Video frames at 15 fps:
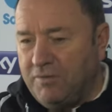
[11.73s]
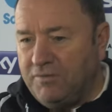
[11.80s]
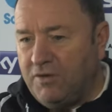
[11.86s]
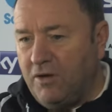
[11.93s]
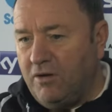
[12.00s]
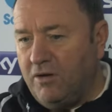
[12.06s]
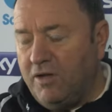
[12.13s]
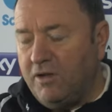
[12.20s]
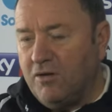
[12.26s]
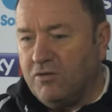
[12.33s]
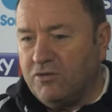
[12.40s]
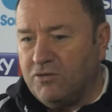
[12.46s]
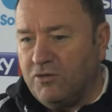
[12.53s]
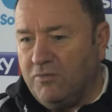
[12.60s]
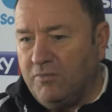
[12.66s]
We've certainly
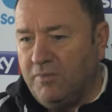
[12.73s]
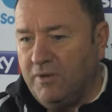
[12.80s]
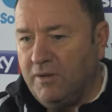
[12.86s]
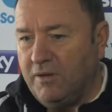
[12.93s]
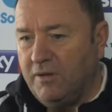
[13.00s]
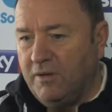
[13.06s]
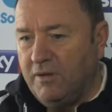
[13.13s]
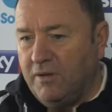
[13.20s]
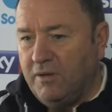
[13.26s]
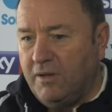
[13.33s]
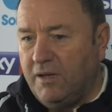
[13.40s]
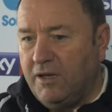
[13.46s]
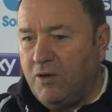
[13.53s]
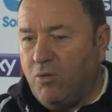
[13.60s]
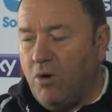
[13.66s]
got some
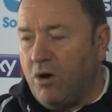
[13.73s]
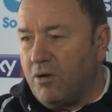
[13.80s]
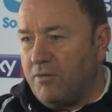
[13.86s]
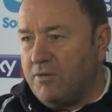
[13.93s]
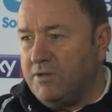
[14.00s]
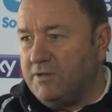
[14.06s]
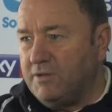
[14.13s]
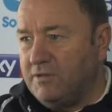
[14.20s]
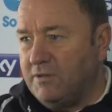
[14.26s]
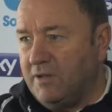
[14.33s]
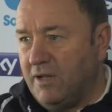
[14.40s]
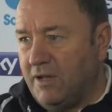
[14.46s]
inquiries